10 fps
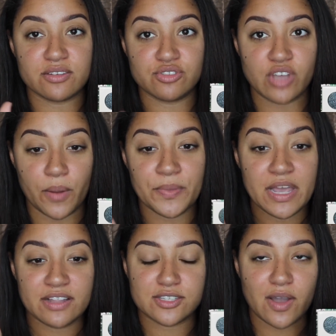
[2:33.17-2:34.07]
So
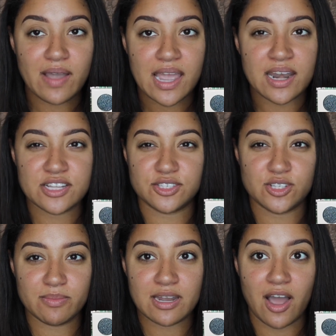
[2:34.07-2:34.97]
let's go ahead,
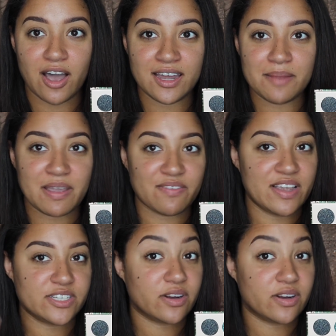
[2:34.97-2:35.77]
zoom in on my face.